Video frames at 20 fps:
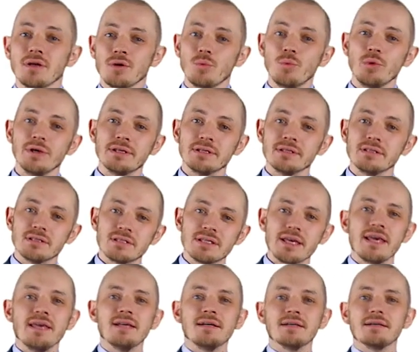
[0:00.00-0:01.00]
we can
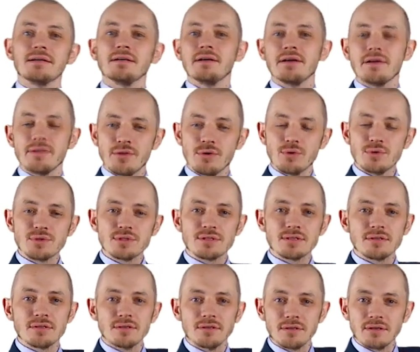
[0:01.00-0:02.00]
take those
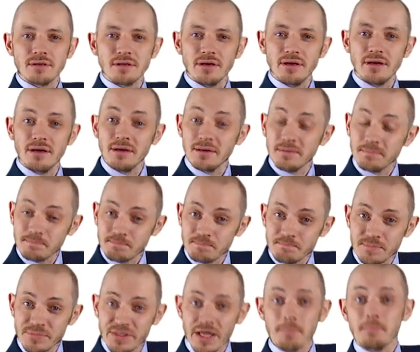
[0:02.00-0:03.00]

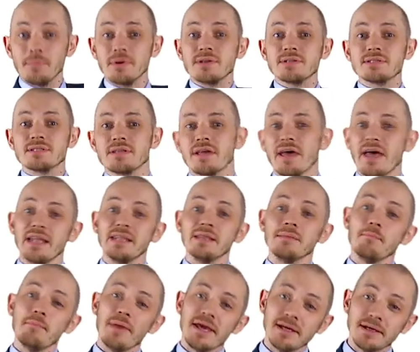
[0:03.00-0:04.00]
numbers
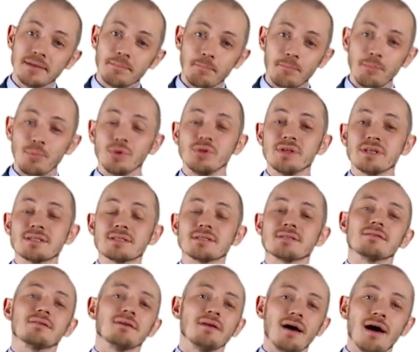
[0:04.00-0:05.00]
and make
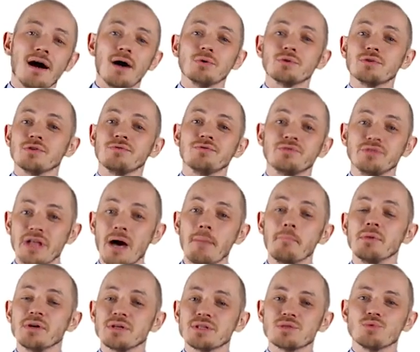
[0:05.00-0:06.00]
bullets out of
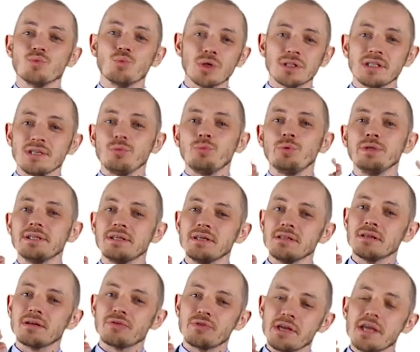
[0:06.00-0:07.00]
numbers? What if we can
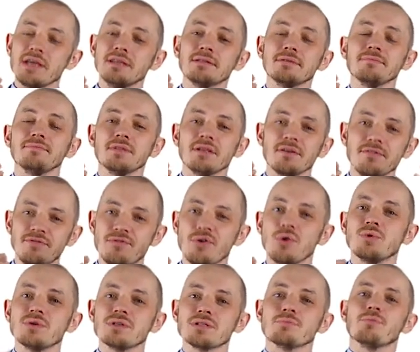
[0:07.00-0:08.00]
create
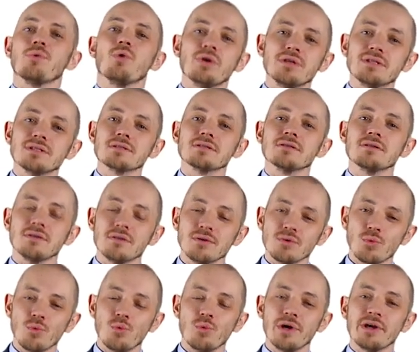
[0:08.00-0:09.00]
focus points
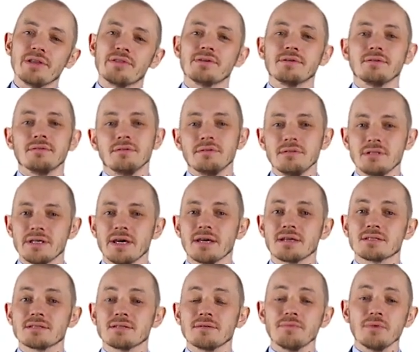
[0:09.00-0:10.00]
with
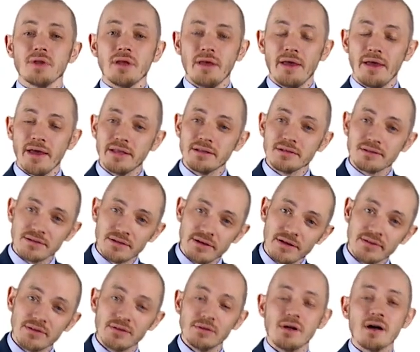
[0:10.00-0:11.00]
text? And
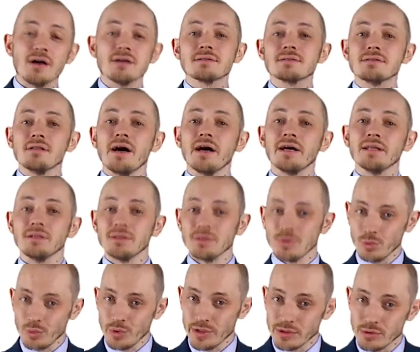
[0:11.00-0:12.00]
in the last line,
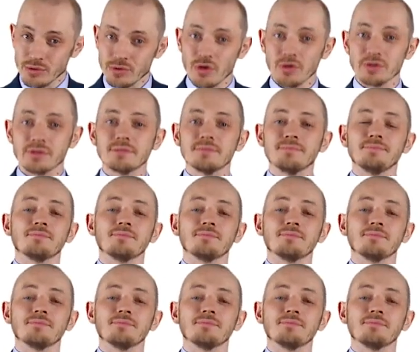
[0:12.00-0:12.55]
we do not